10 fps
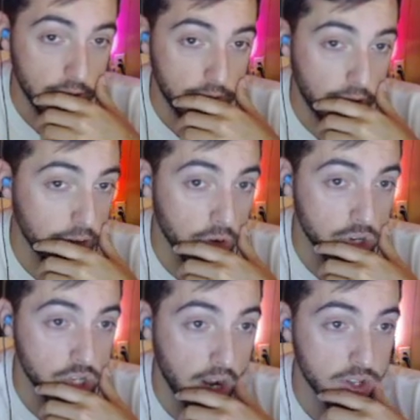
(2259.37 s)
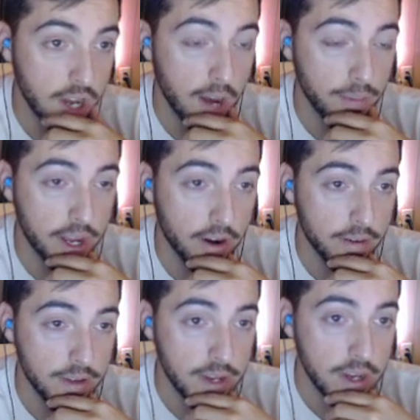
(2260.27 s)
Very versatile top
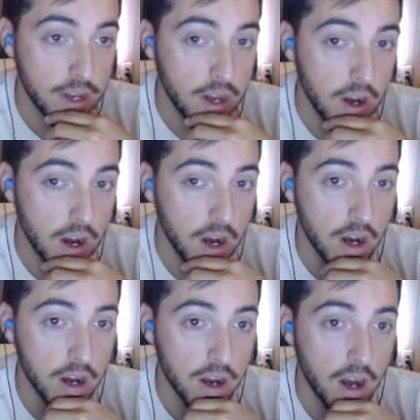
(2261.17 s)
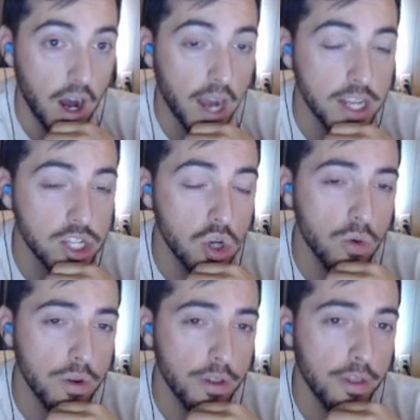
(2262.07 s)
laner. Uh, I
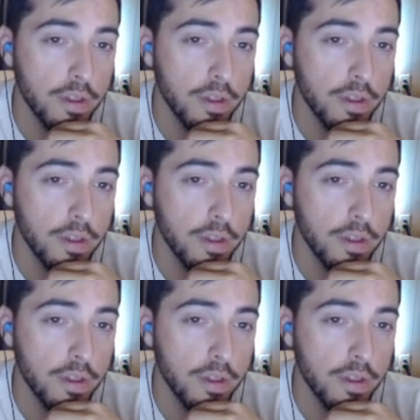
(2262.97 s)
don't